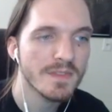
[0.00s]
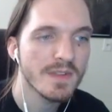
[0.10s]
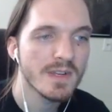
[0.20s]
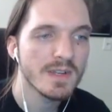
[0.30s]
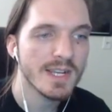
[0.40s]

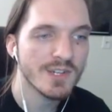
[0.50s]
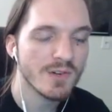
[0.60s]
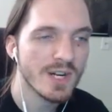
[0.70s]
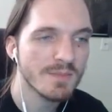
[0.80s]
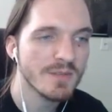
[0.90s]
Yeah, short
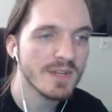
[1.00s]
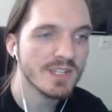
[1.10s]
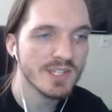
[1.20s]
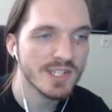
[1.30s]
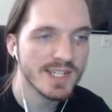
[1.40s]
hops, you
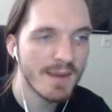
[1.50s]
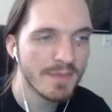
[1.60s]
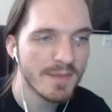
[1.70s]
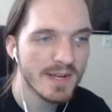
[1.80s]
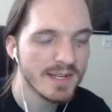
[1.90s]
basically just tap the
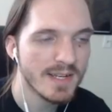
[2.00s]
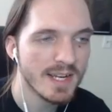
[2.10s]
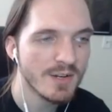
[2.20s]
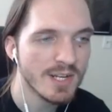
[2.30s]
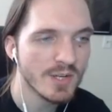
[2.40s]
button and
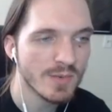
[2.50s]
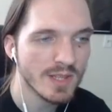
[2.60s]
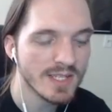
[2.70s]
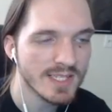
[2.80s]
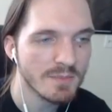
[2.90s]
you need to
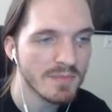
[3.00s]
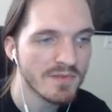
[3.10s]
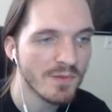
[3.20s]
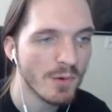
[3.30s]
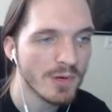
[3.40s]
release it
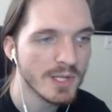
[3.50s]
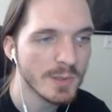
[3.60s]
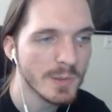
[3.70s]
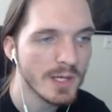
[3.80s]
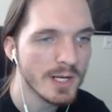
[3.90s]
before
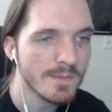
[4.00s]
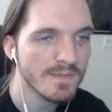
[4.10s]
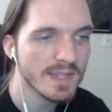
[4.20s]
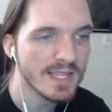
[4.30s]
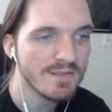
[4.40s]
you
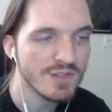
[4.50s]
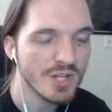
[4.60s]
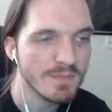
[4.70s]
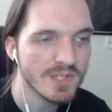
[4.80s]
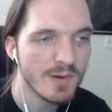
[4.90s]
leave
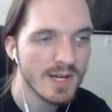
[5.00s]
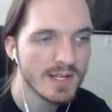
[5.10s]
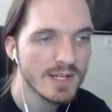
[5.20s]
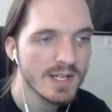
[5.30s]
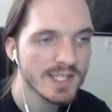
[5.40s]
jump squat.
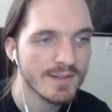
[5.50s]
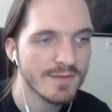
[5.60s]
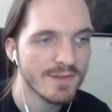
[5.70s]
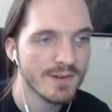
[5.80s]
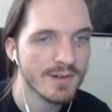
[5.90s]
So
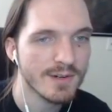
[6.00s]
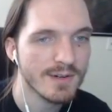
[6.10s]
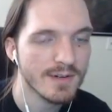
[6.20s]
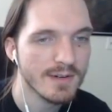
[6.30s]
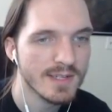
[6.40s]

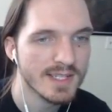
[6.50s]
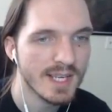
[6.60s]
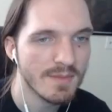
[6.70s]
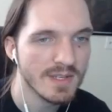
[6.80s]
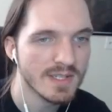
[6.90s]
for
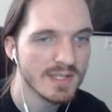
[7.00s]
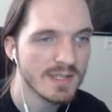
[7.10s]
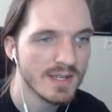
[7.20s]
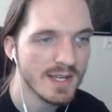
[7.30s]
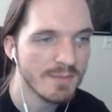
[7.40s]
Samus
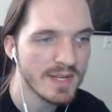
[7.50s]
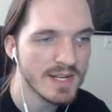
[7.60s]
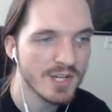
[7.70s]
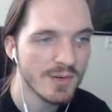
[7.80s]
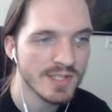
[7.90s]
and
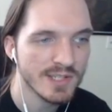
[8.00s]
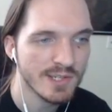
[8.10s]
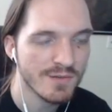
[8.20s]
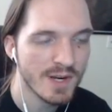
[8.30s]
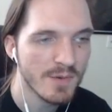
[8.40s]
Pikachu, it's a
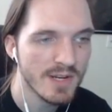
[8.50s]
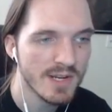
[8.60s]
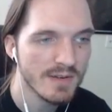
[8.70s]
2-frame window.